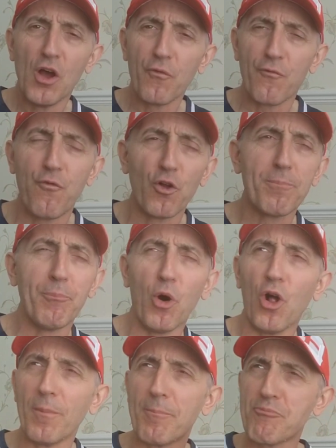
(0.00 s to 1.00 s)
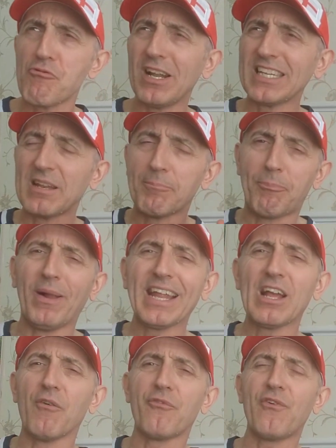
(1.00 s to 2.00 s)
Football, brilliant
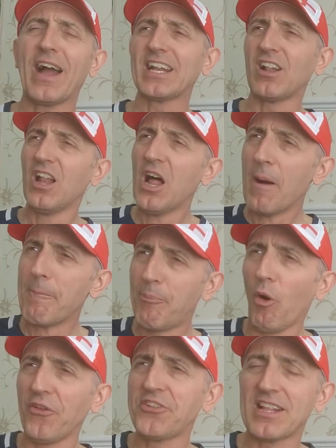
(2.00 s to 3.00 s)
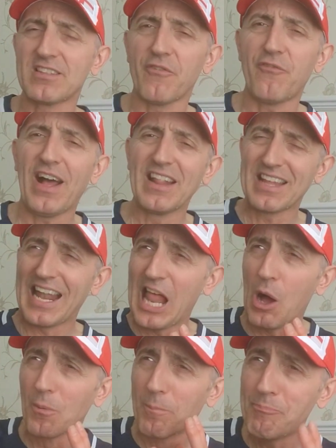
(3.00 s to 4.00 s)
playoff final. Both sets of fans
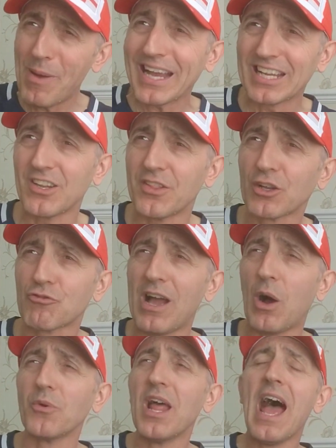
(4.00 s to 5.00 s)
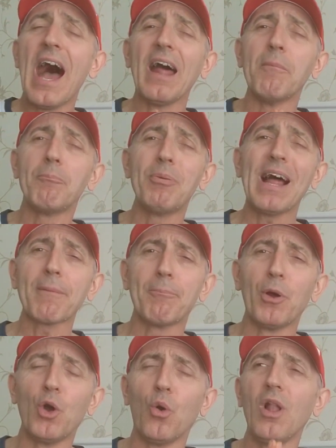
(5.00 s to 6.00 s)
allowed back into the ground. And
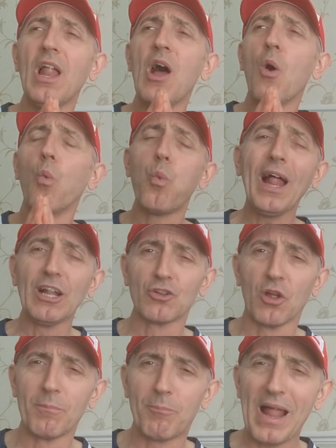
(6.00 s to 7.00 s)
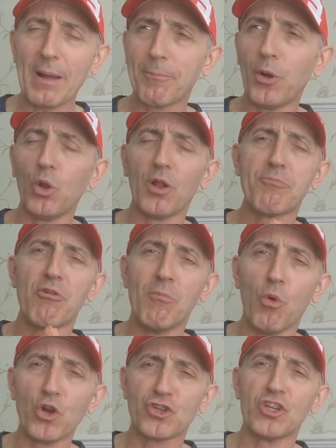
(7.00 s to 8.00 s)
Blackpool, well done Blackpool on
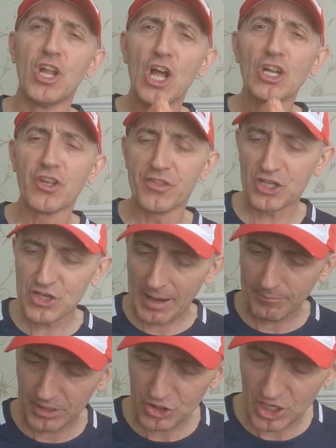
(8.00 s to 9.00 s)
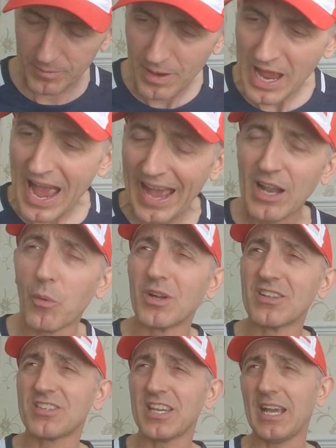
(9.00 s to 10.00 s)
promotion to the Championship. And I
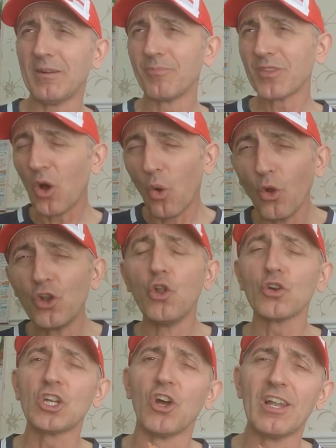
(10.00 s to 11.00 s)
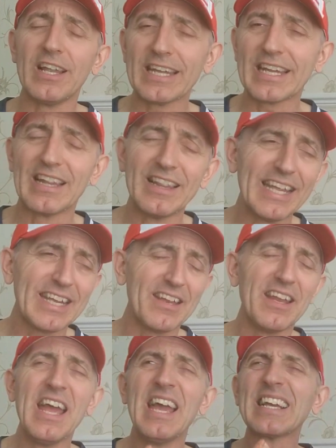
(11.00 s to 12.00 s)
want to say, unlucky on Lincoln.
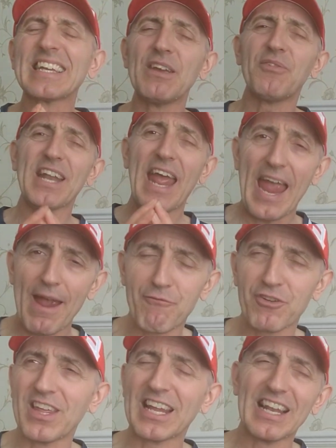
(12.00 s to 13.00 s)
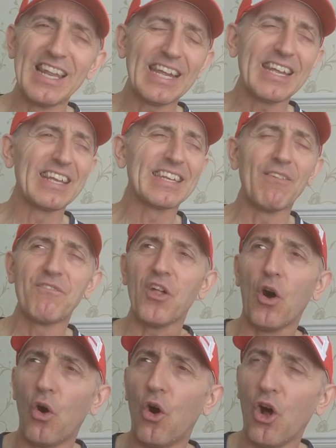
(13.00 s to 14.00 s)
Lincoln, give it everything. Lincoln, give the
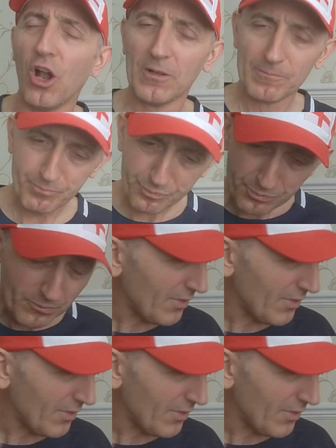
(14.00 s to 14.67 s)
all.